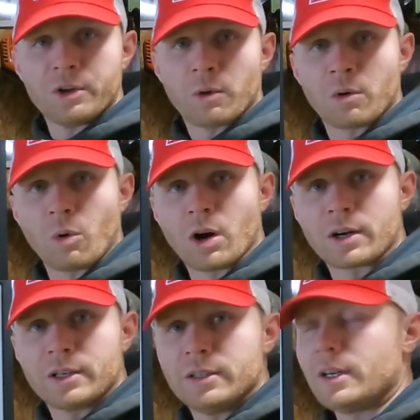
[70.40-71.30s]
you want to
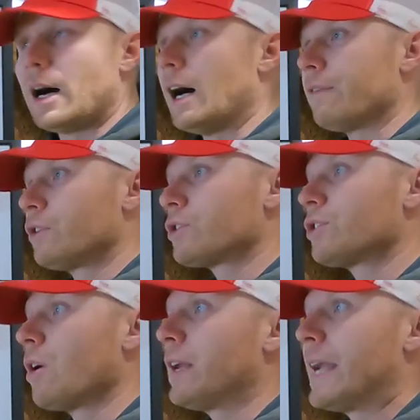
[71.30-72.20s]
work. If you're
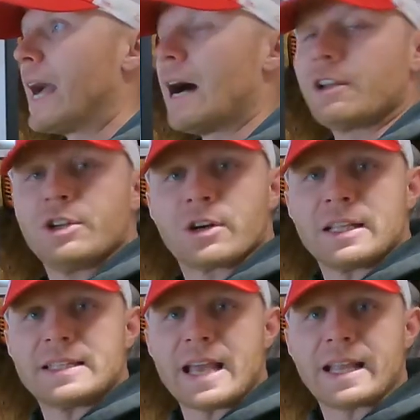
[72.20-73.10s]
starting out, you're
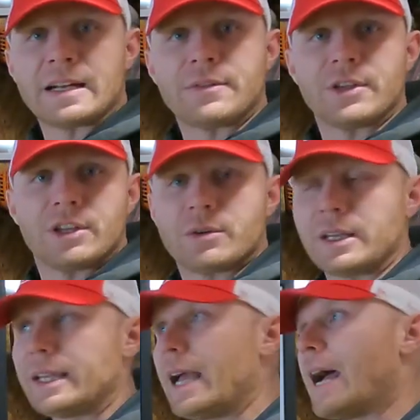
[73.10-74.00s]
going to take anything you
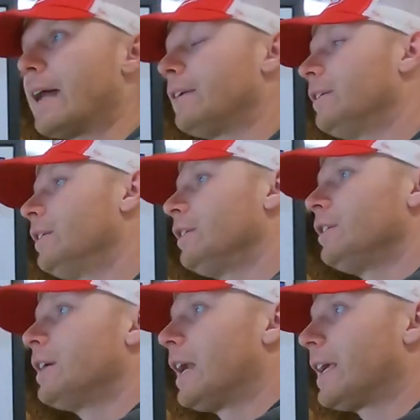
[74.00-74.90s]
can get.
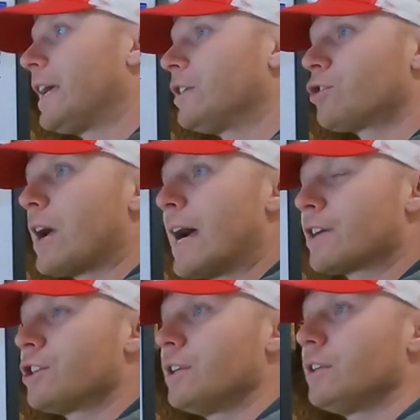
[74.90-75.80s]
You got to gain
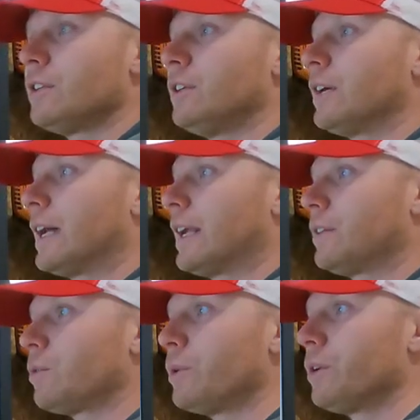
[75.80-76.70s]
traction. You got to
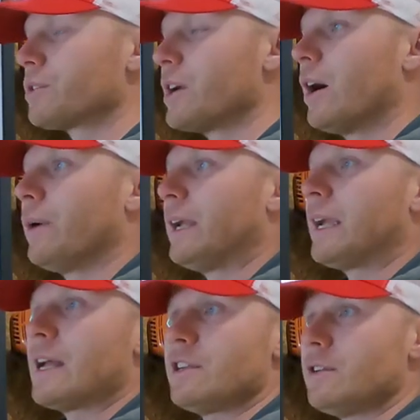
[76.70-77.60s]
get the wheels
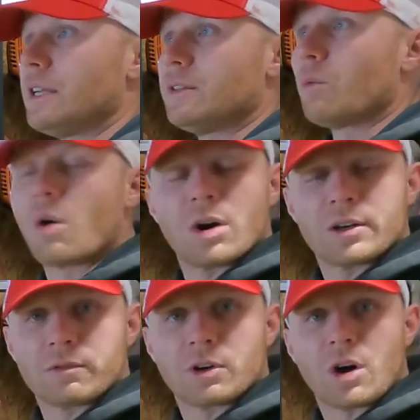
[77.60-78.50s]
going, and you need to
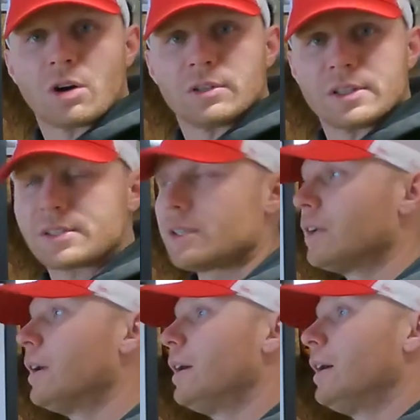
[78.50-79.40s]
work regardless.
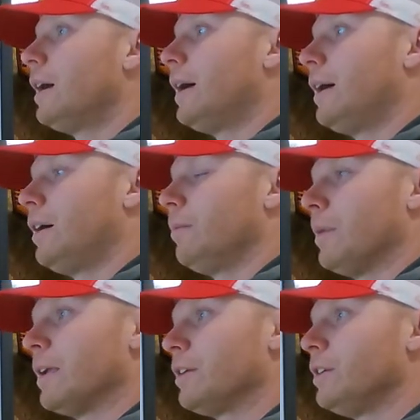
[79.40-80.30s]

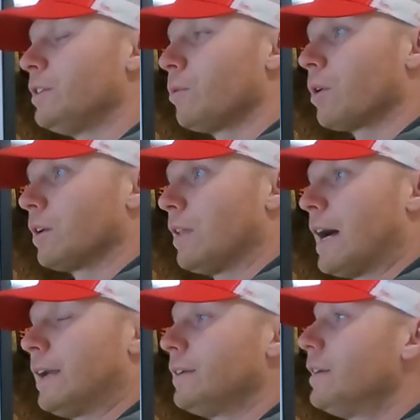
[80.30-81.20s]
And you need to work a lot.